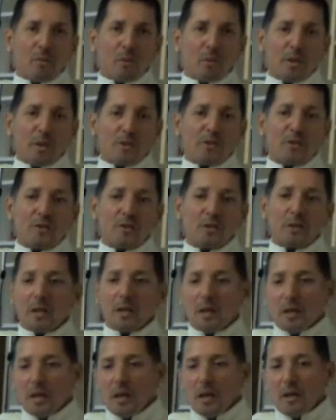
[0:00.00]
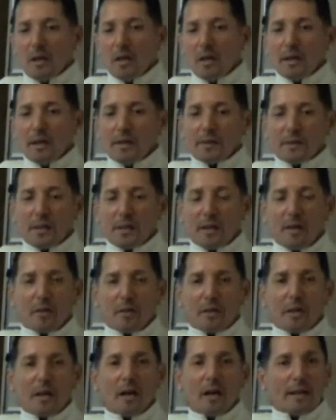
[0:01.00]
which is
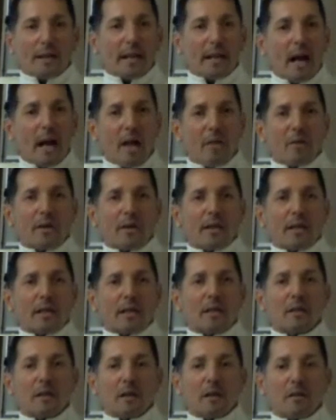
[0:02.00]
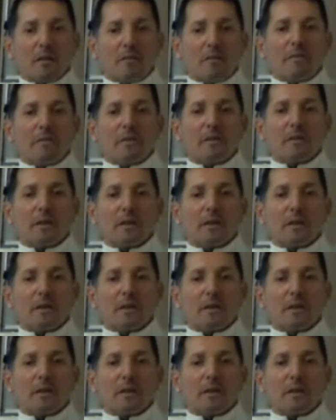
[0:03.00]
another gathering of